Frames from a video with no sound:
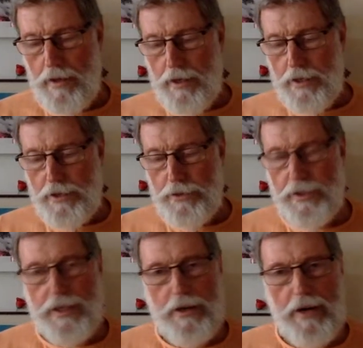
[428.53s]
So
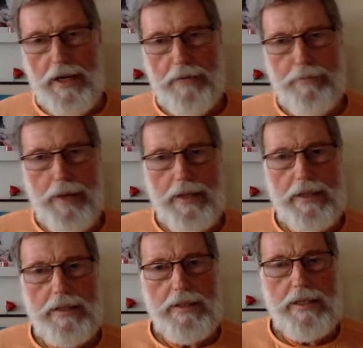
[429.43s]
there's a great
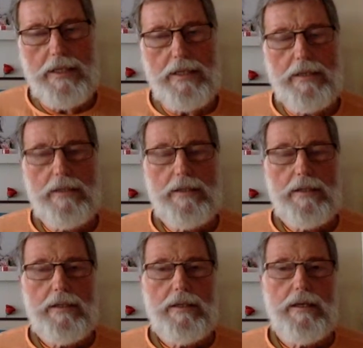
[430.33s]
abundance
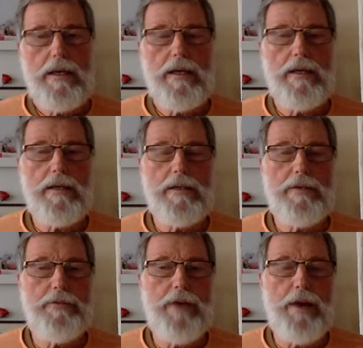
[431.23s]
in
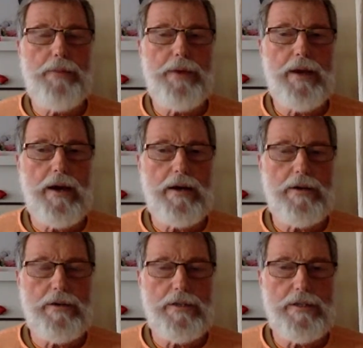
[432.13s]
developing
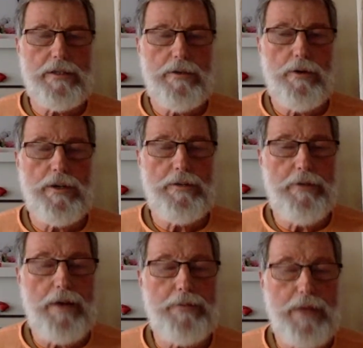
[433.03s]
countries, or
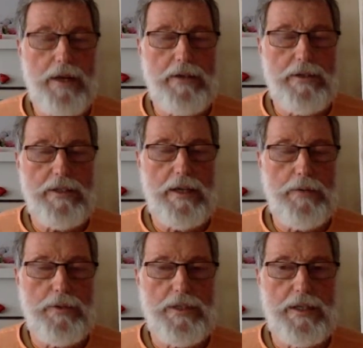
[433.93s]
developed countries, I
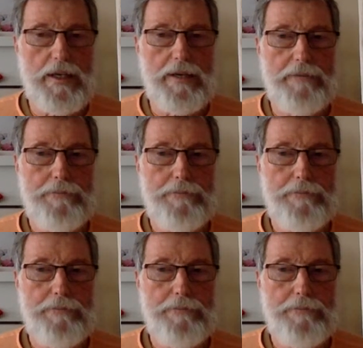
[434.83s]
would say.